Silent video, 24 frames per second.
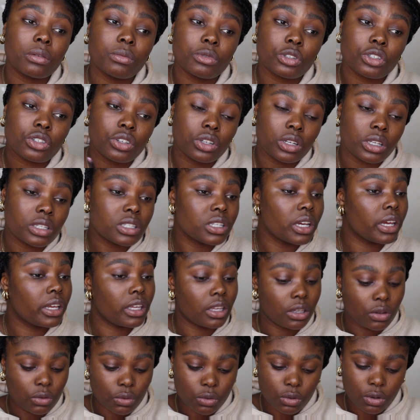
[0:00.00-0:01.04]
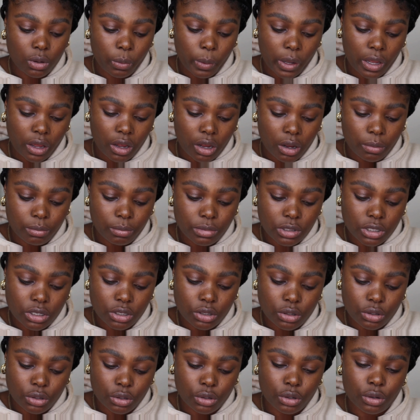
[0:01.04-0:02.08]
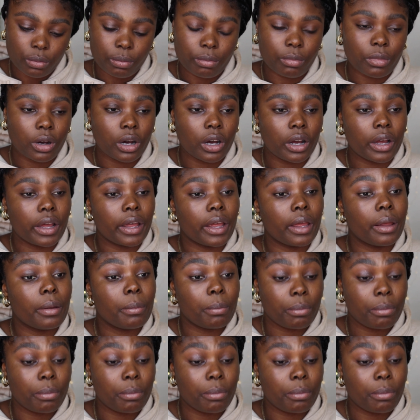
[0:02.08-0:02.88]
I'm just gonna take it all the way up to my